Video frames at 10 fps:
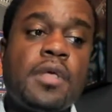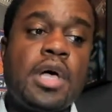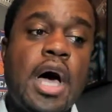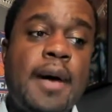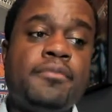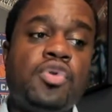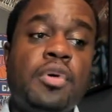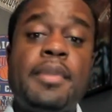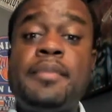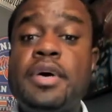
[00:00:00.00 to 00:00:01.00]
I'm
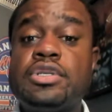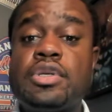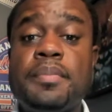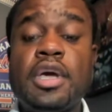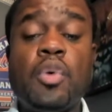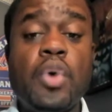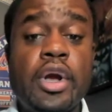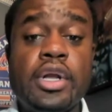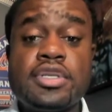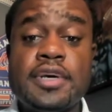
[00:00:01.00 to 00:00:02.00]
doing my best to make
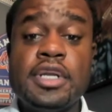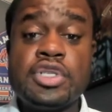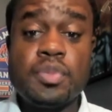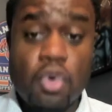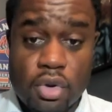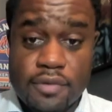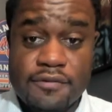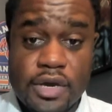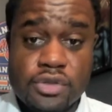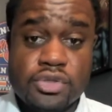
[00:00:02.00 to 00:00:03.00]
awareness of the smaller
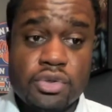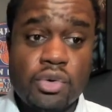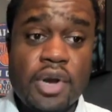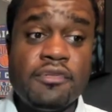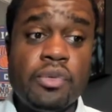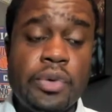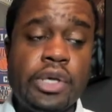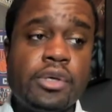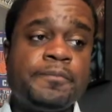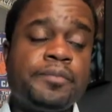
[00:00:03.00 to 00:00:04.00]
fights too every week.